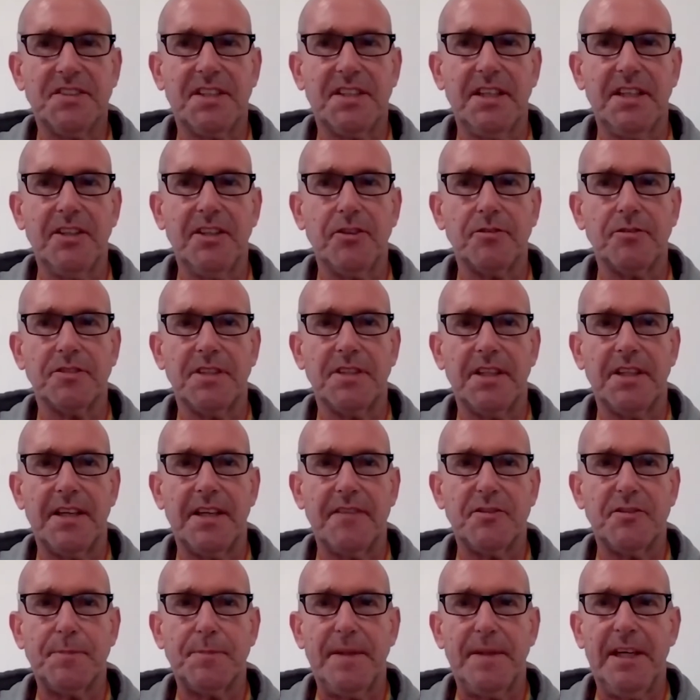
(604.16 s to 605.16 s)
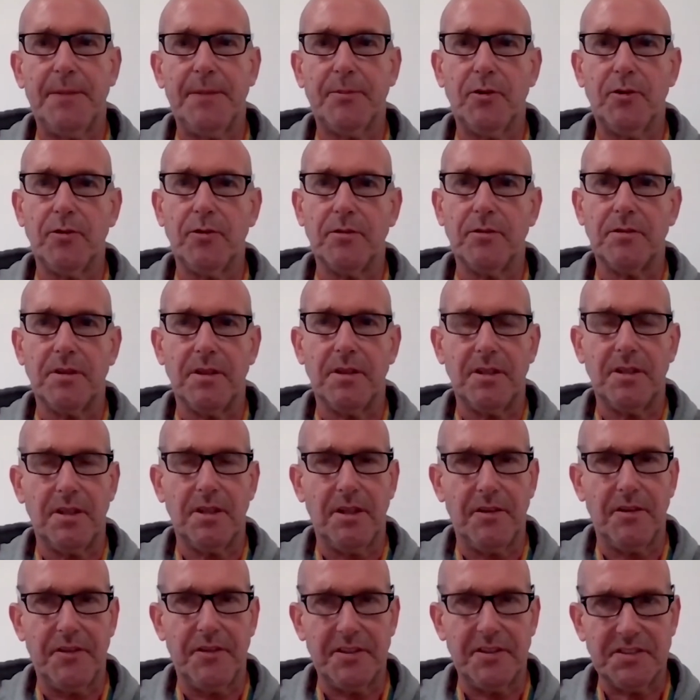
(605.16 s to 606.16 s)
skills. It gives people
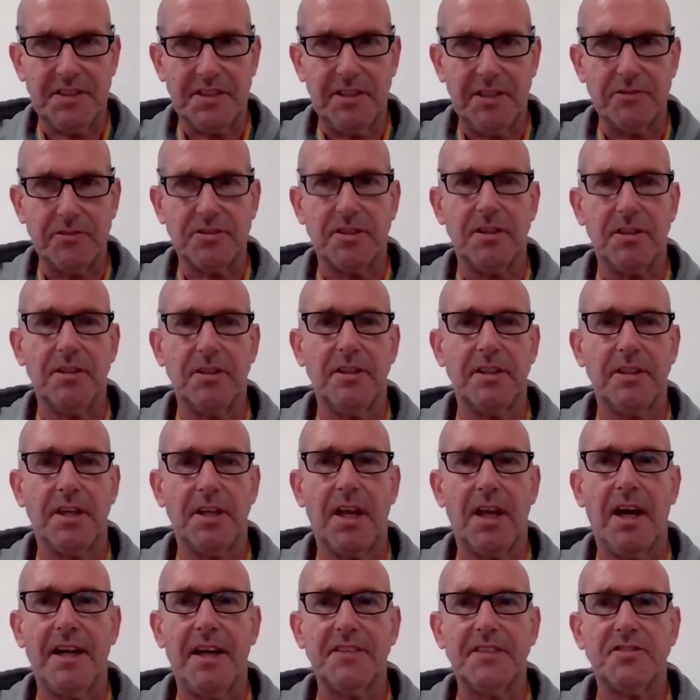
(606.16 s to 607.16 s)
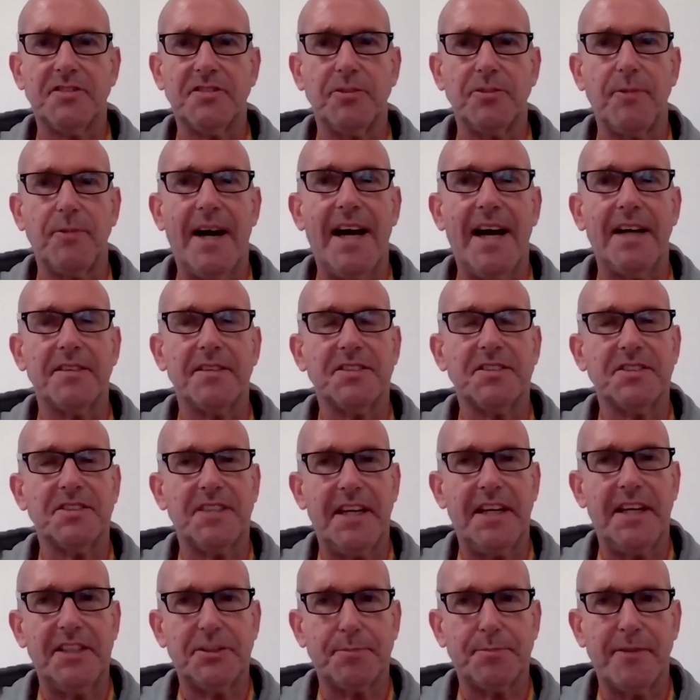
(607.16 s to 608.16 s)
the skills to learn lines, to act,
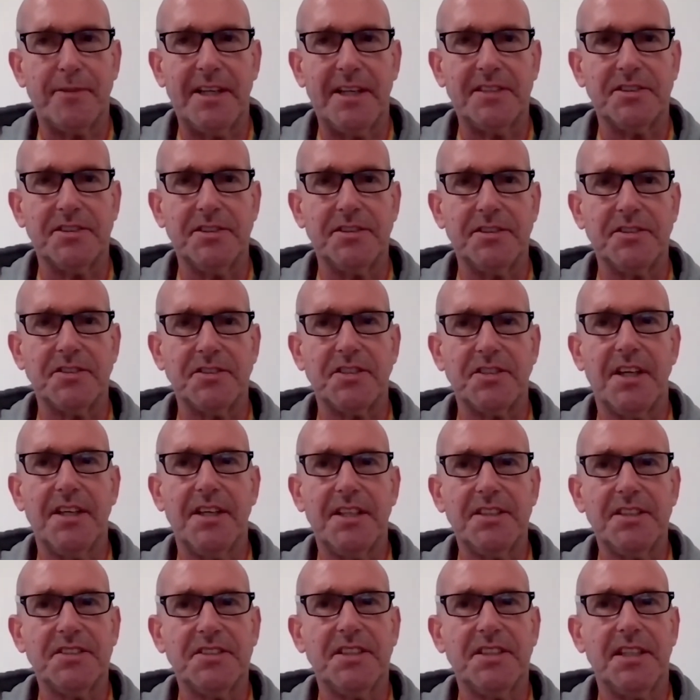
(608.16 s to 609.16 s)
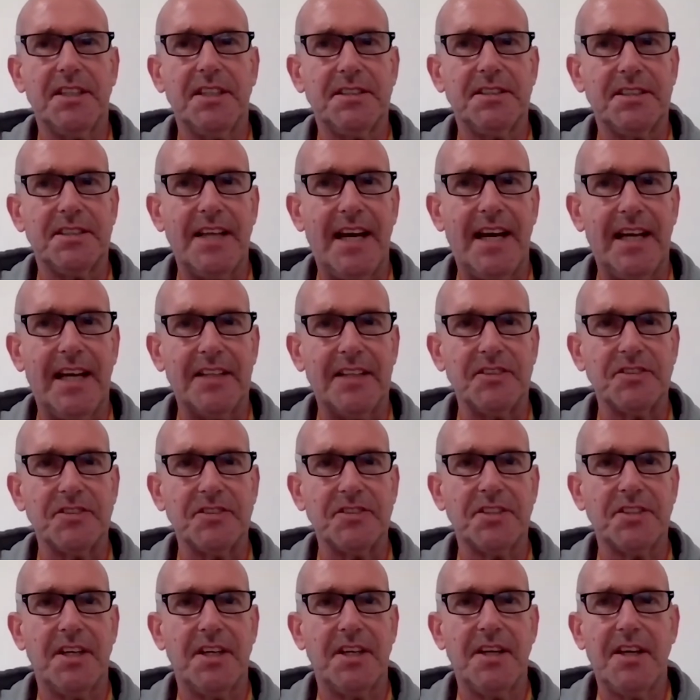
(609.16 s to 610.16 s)
stage presence, sing and dance.
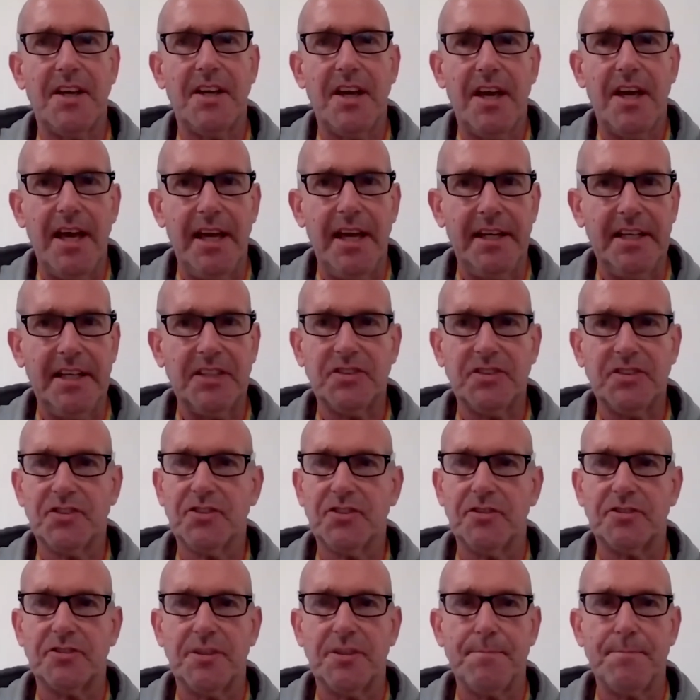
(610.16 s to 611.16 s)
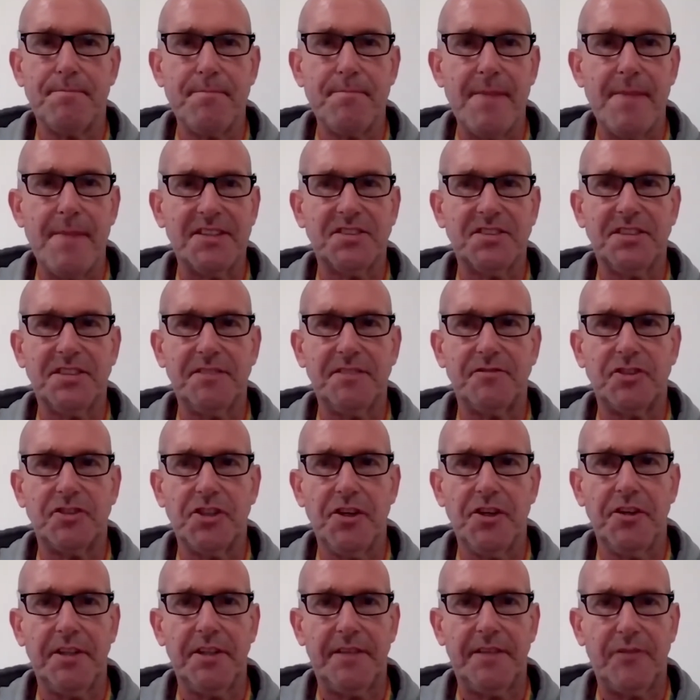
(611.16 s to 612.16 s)
And it's such a massive
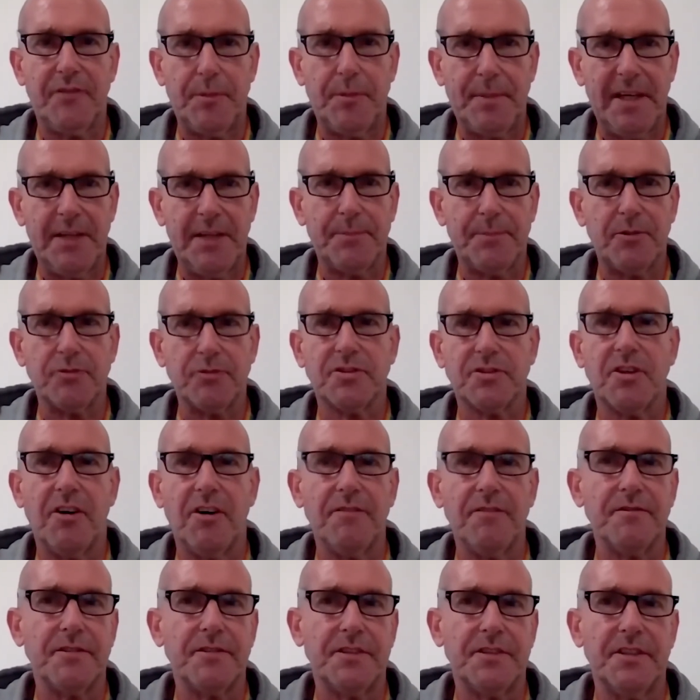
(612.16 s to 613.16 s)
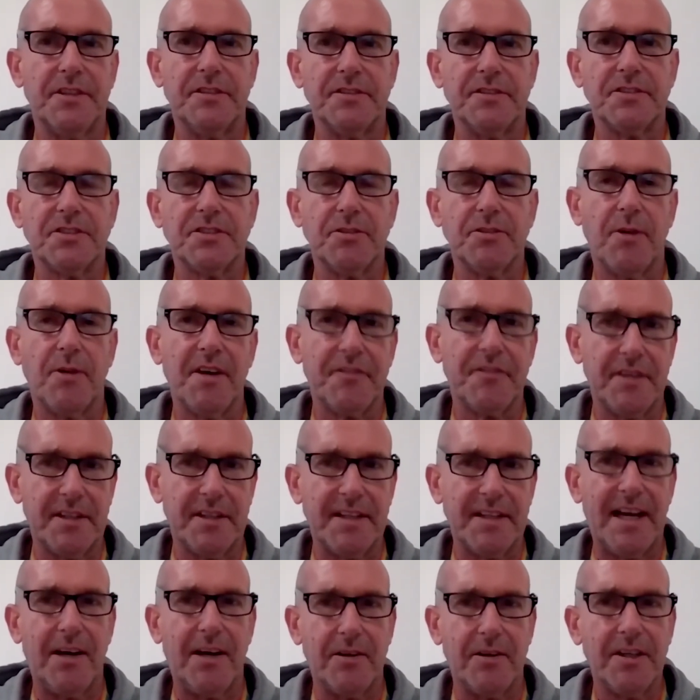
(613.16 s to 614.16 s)
journey for people's confidence. So I think
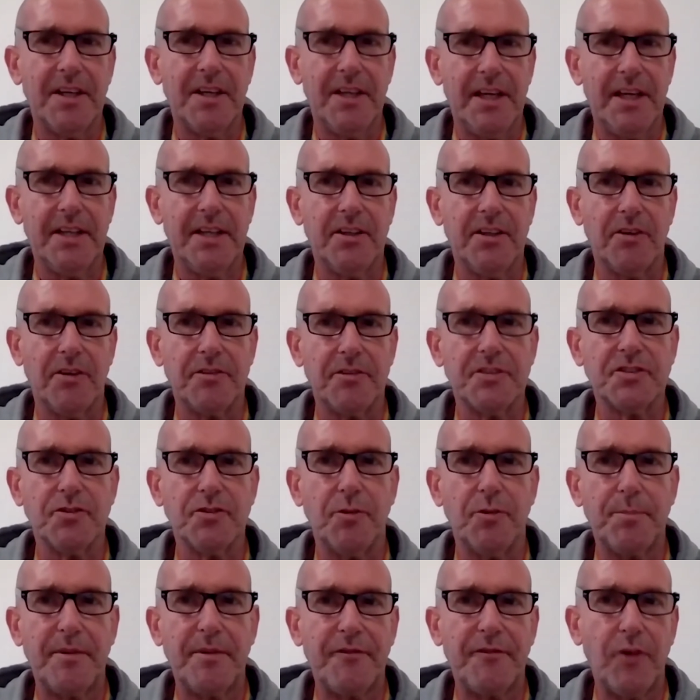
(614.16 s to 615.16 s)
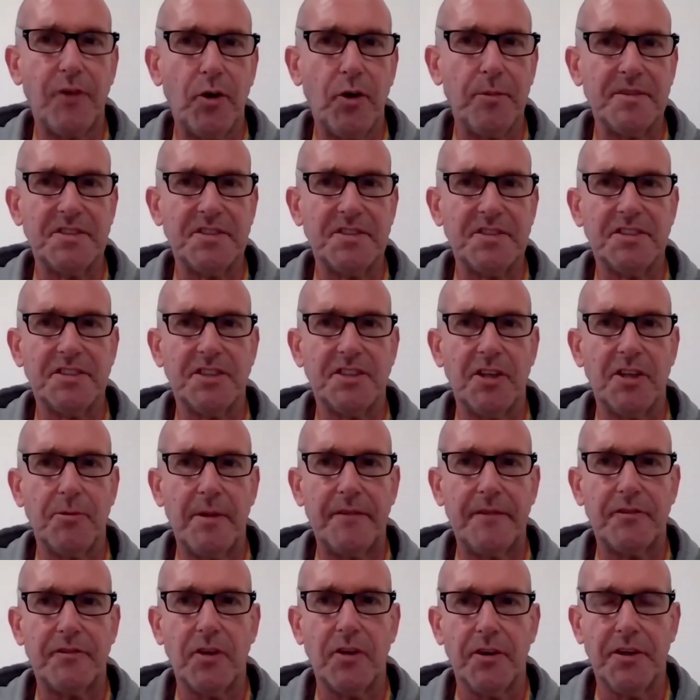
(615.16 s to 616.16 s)
that, you know, the sort of performances that
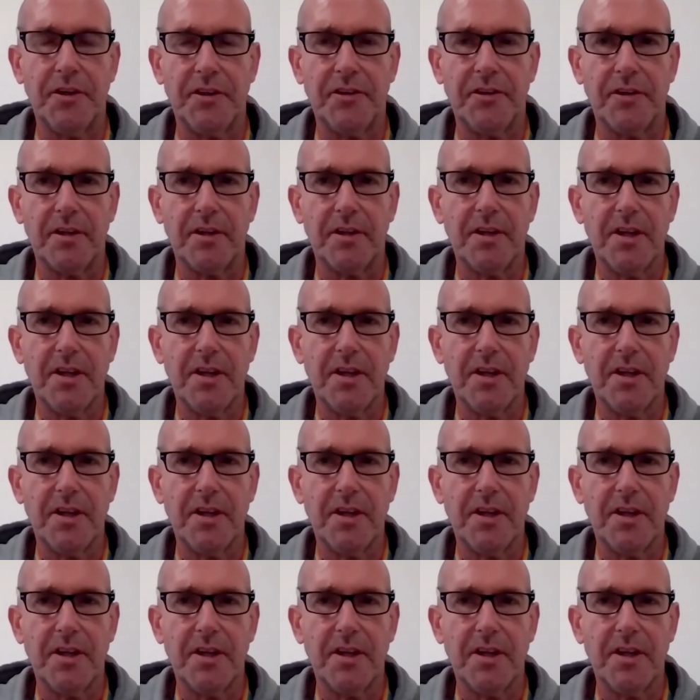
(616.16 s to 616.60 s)
we've done and